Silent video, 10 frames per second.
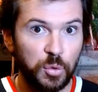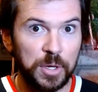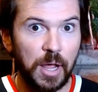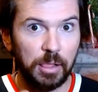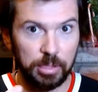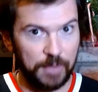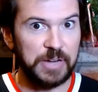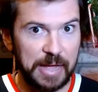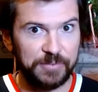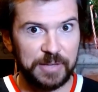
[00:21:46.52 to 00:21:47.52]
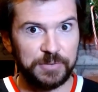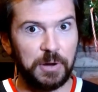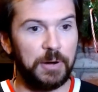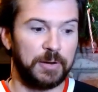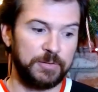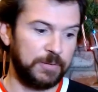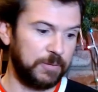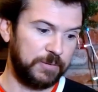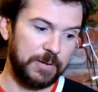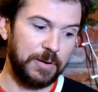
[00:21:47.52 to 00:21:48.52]
you would love to have 7 targets.
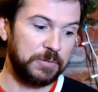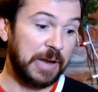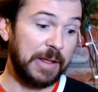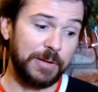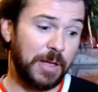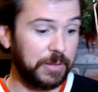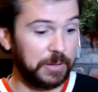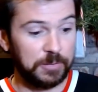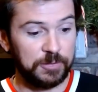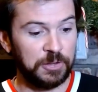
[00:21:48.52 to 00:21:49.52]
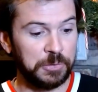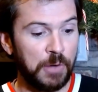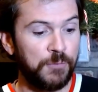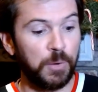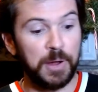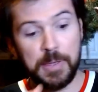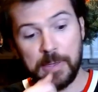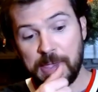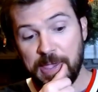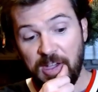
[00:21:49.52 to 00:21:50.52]
So Tyler Conklin, still go for it.
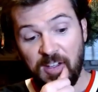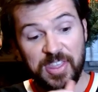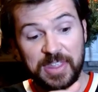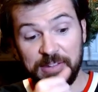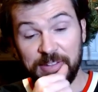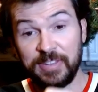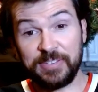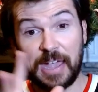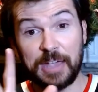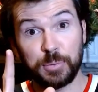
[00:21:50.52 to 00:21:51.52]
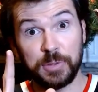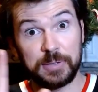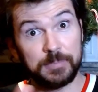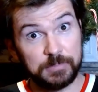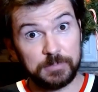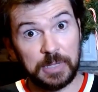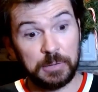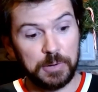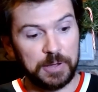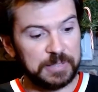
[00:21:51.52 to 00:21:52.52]
And then this guy is really
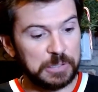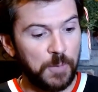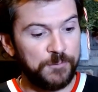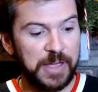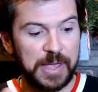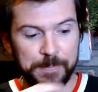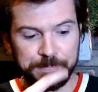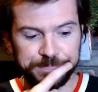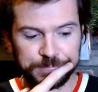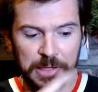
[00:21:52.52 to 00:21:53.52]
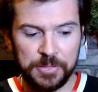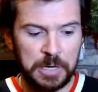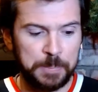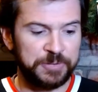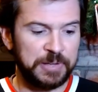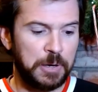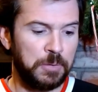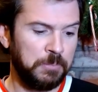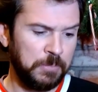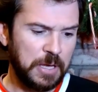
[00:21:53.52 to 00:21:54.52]
interesting. Noah Fant, 30%
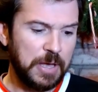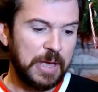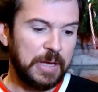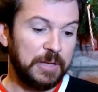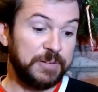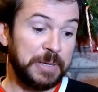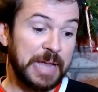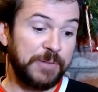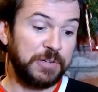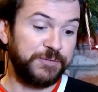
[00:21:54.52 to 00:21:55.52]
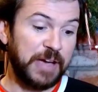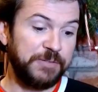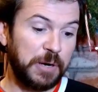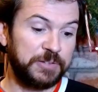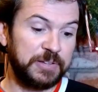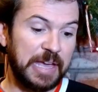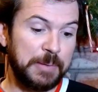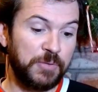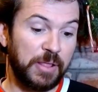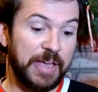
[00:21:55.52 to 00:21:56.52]
owned. He's been averaging 5 targets a
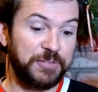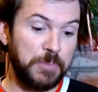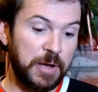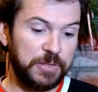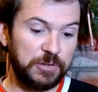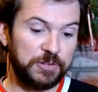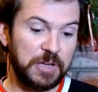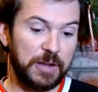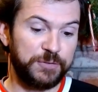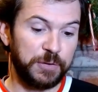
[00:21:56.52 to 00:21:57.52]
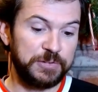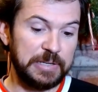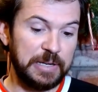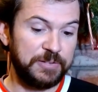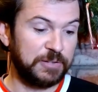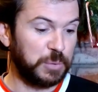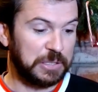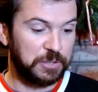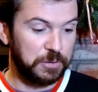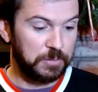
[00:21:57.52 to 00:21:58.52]
game over the last month and just caught his first TD since
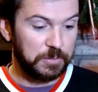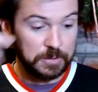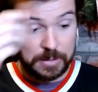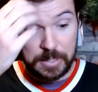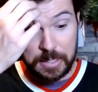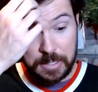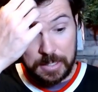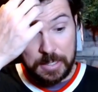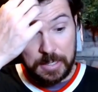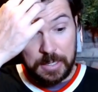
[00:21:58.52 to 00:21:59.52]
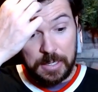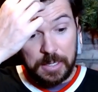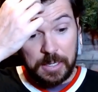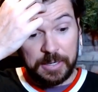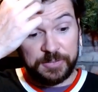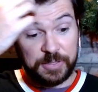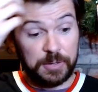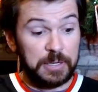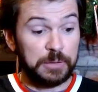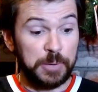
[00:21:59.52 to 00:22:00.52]
week 2 against
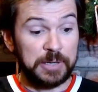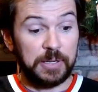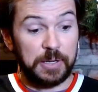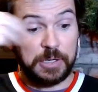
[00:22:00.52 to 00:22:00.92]
the 13th ranked